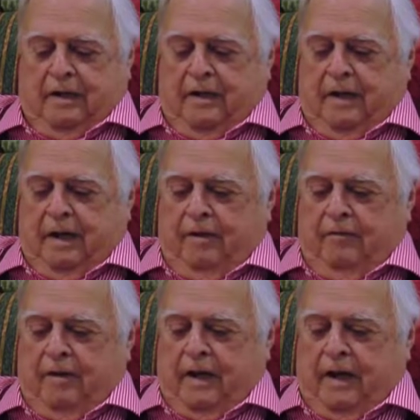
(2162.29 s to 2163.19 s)
to
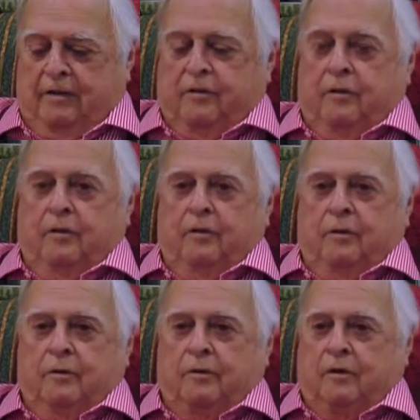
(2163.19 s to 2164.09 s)
Dave Lanson, who
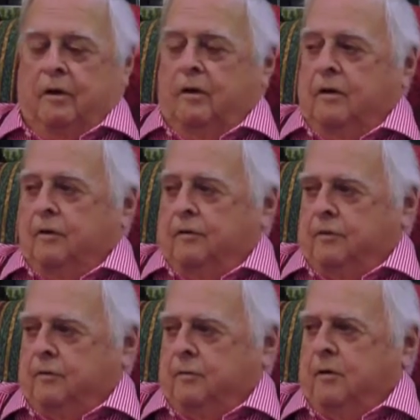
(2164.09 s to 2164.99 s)
was clerk of
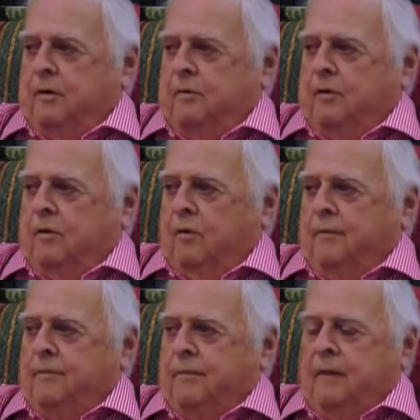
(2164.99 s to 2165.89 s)
the Supreme Court
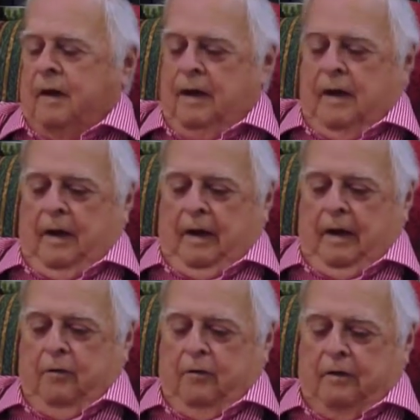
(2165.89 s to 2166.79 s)

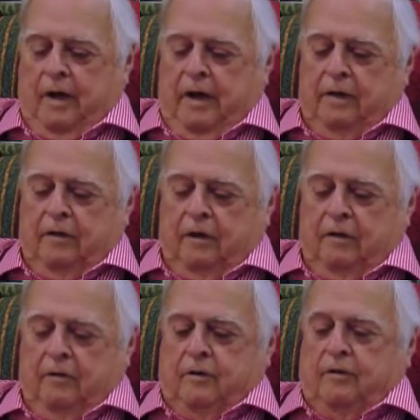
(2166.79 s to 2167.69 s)
and was Dad's
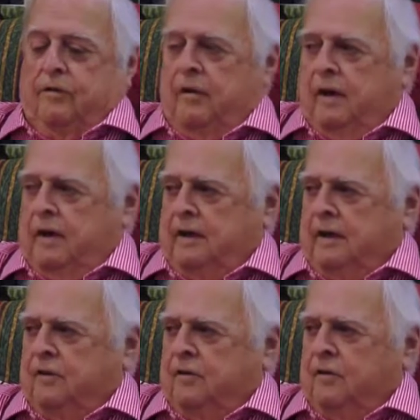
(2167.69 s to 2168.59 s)
closest friend
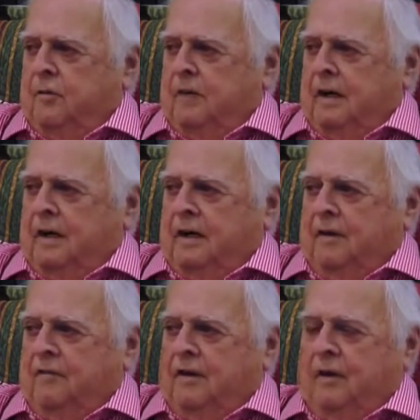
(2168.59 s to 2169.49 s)
and sort of my
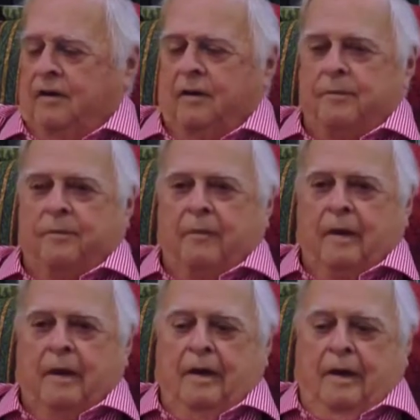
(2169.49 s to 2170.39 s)
godfather.
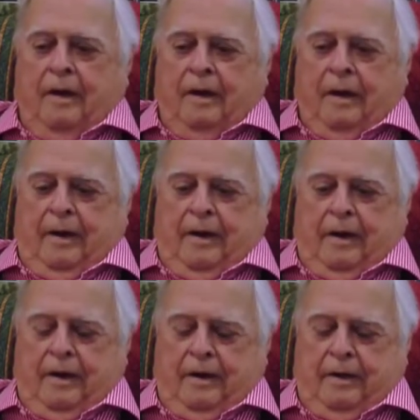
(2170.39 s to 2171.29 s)

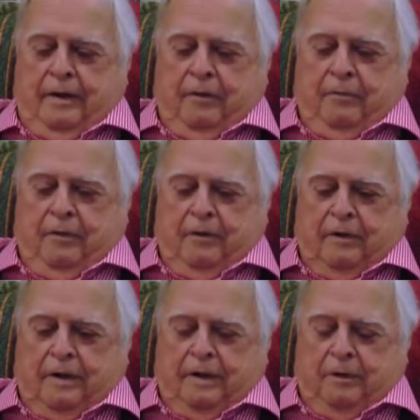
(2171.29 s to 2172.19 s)
And he
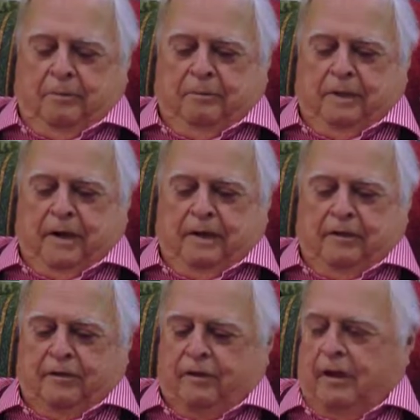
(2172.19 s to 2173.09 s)
pulled out a pint
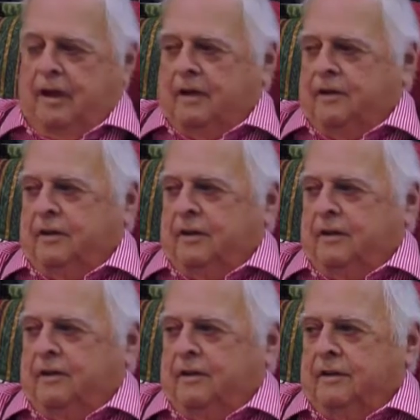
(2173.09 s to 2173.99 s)
of scotch and
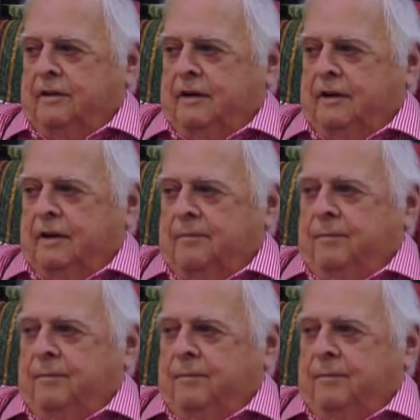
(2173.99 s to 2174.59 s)
he said, Dick,